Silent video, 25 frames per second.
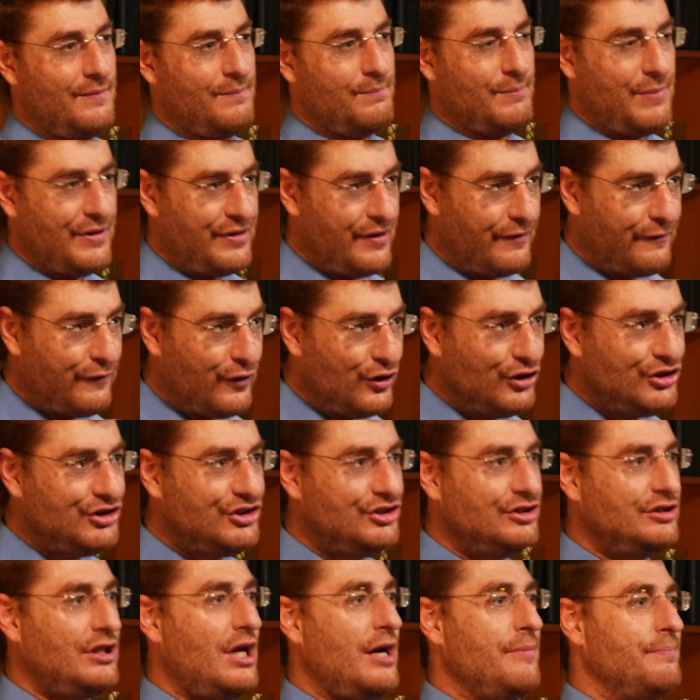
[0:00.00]
But the
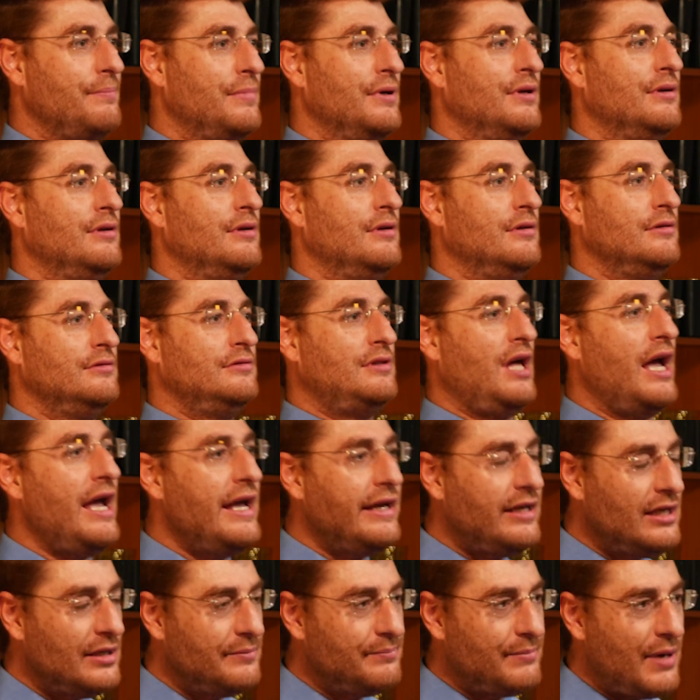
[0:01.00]
first step
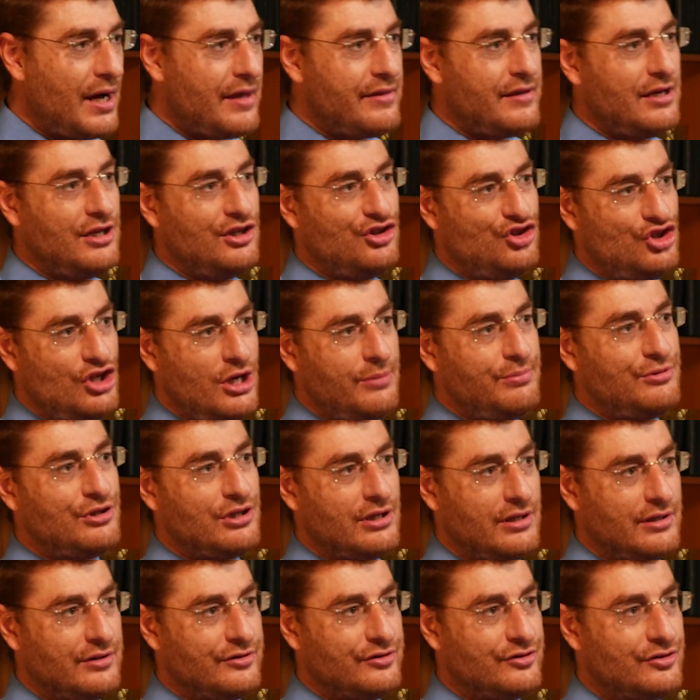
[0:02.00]
taken by the
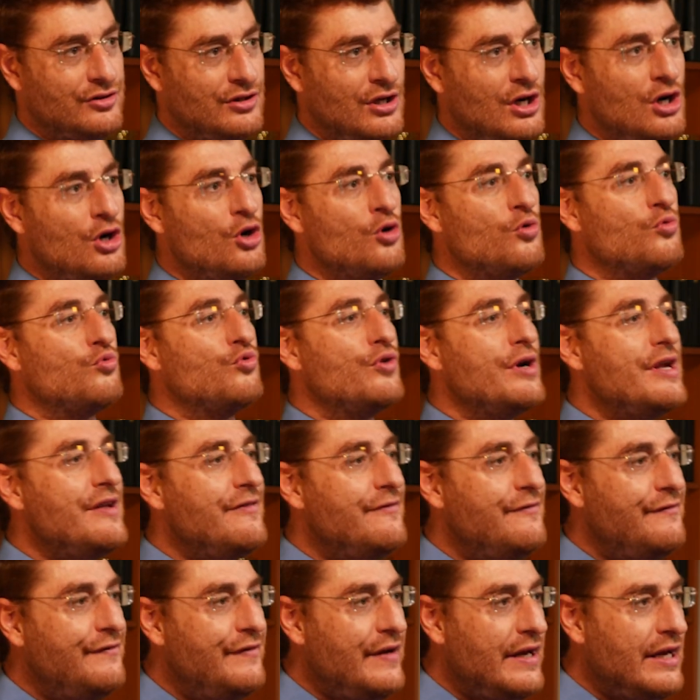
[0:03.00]
Egyptians
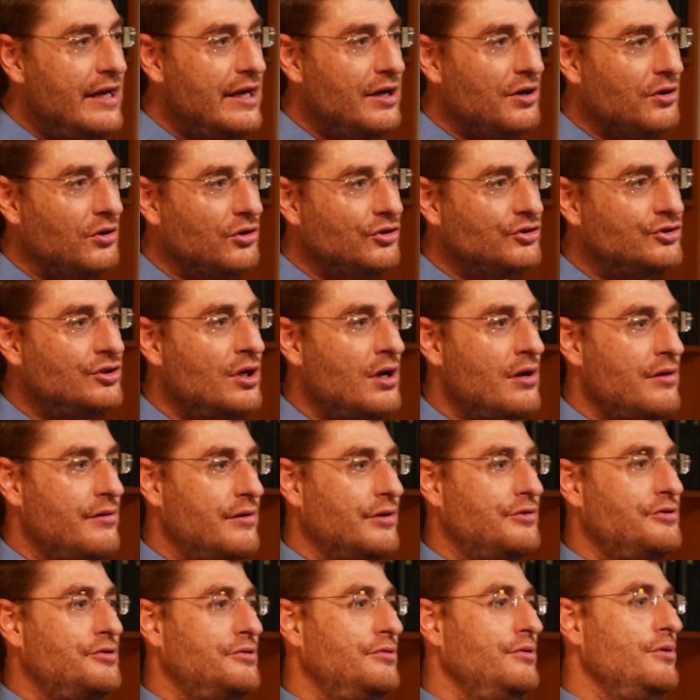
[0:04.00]
reveals
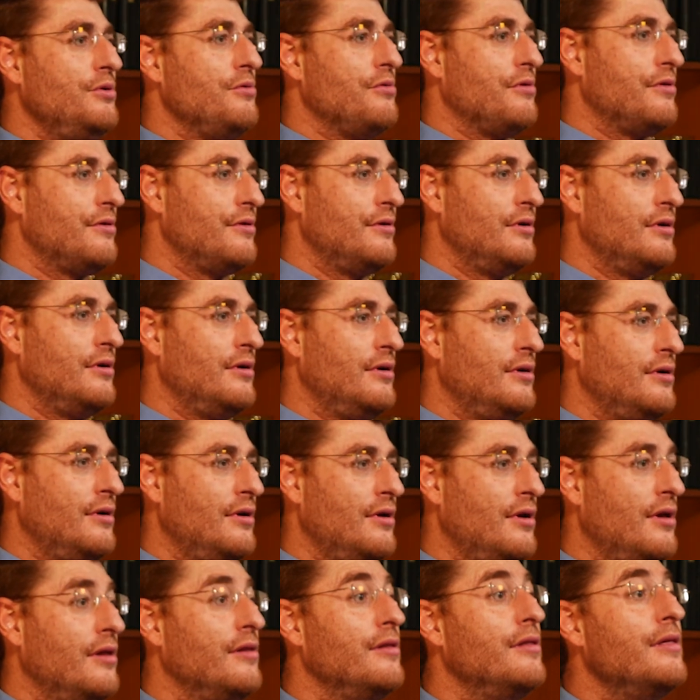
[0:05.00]
the truth.
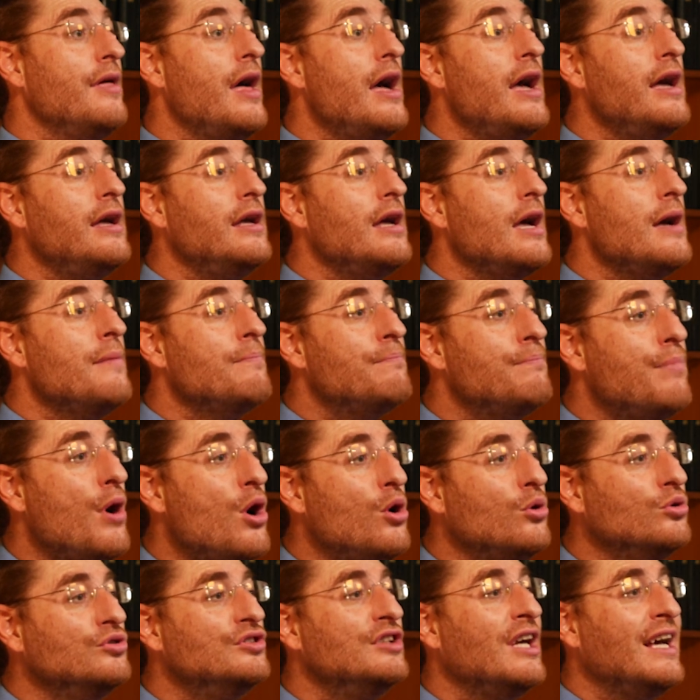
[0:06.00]
They
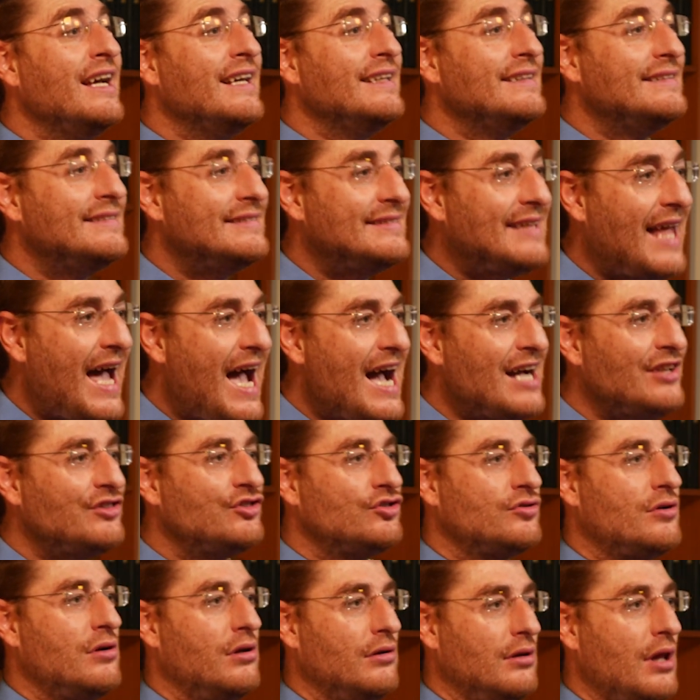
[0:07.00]
impose
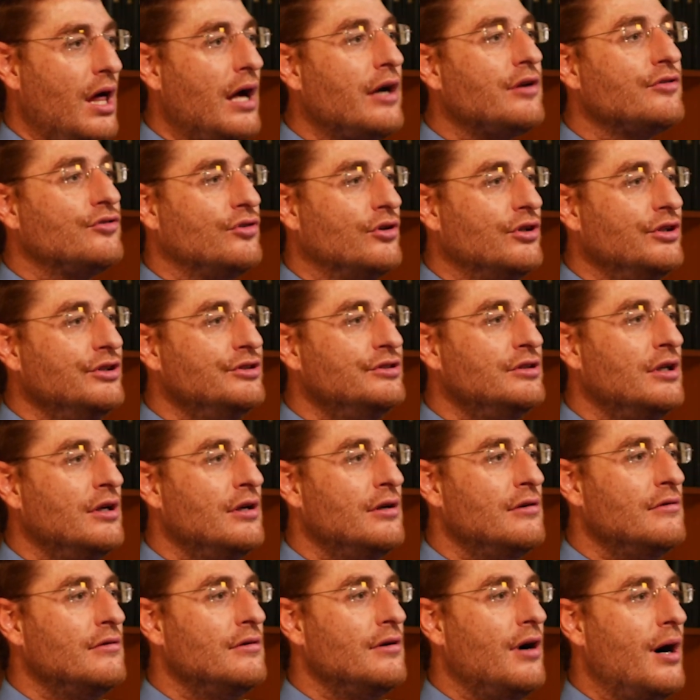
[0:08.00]
tax collectors
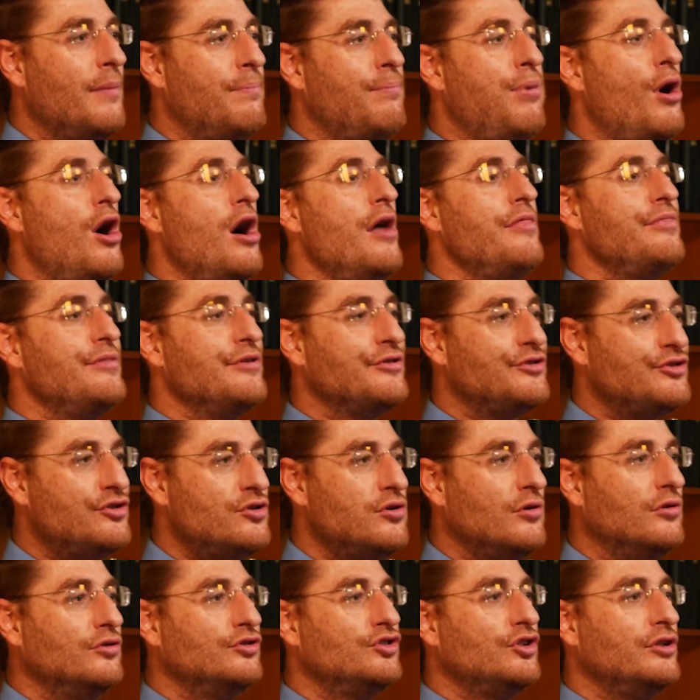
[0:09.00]
upon the
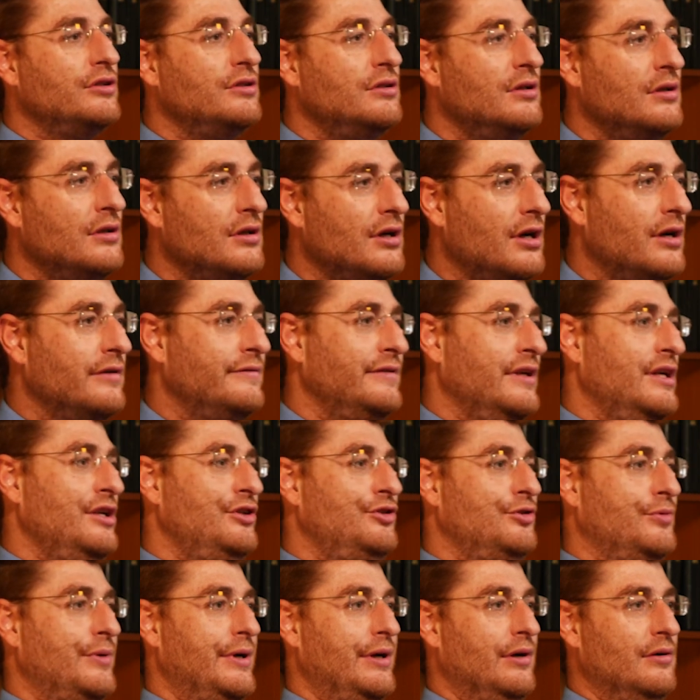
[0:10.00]
children of
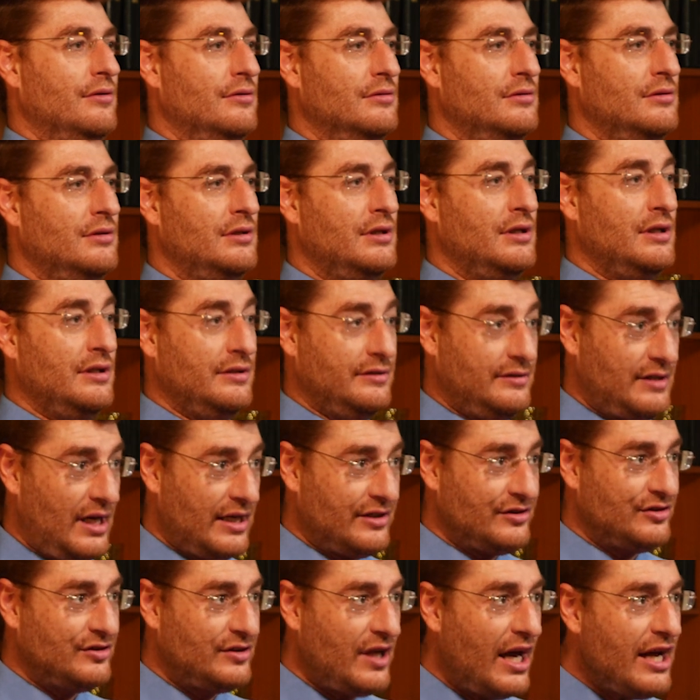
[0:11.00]
Israel.
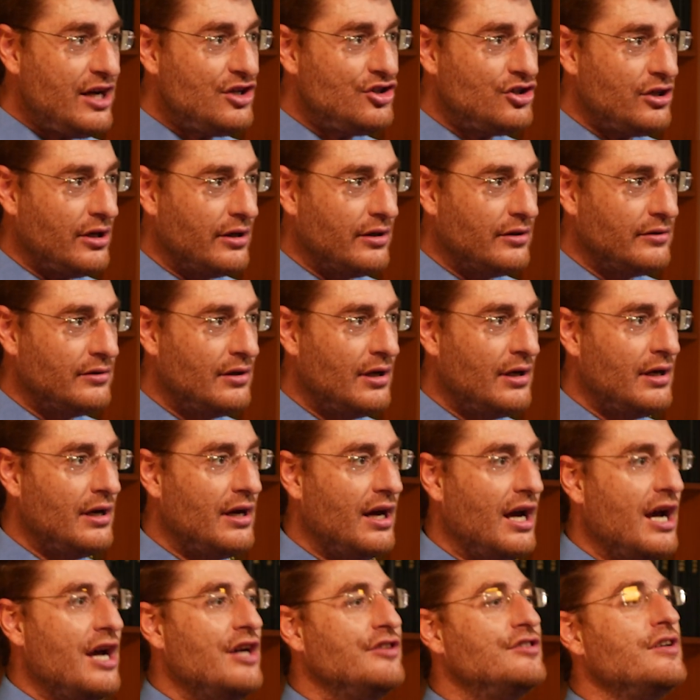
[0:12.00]
Taxation
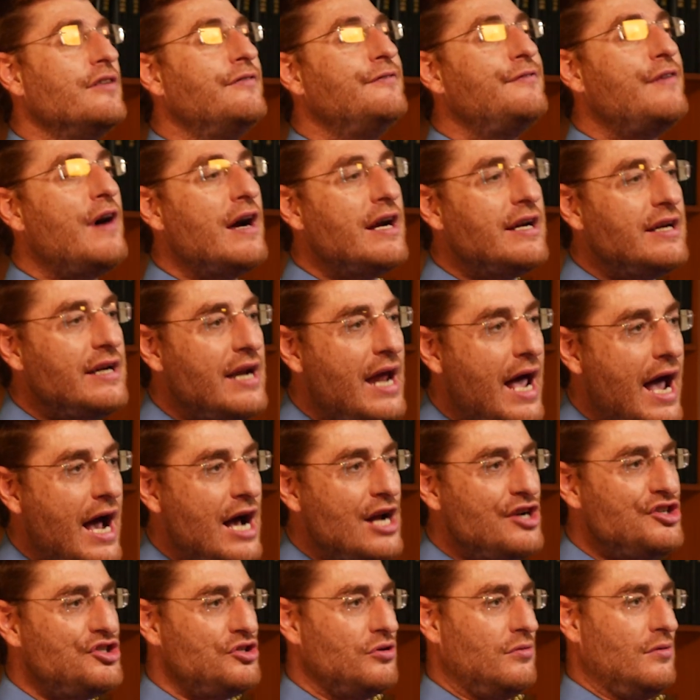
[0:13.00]
is a
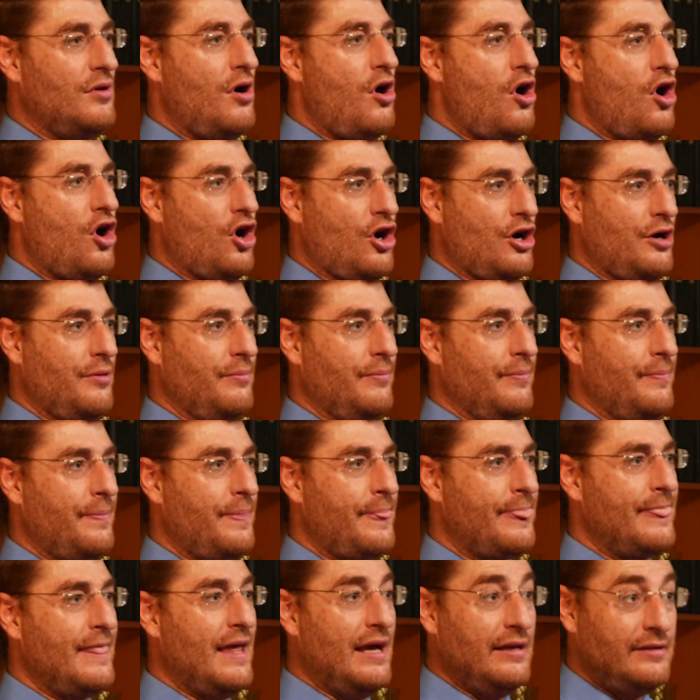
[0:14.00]
financial harm,
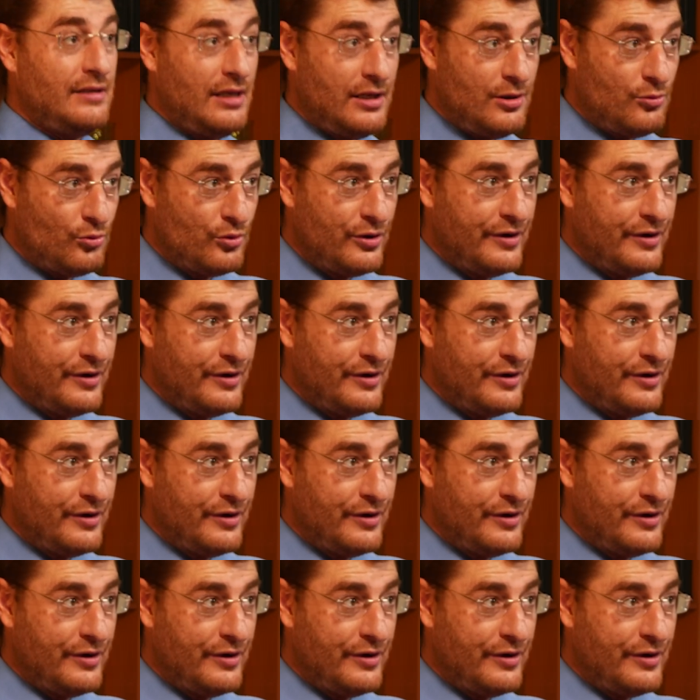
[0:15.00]
and it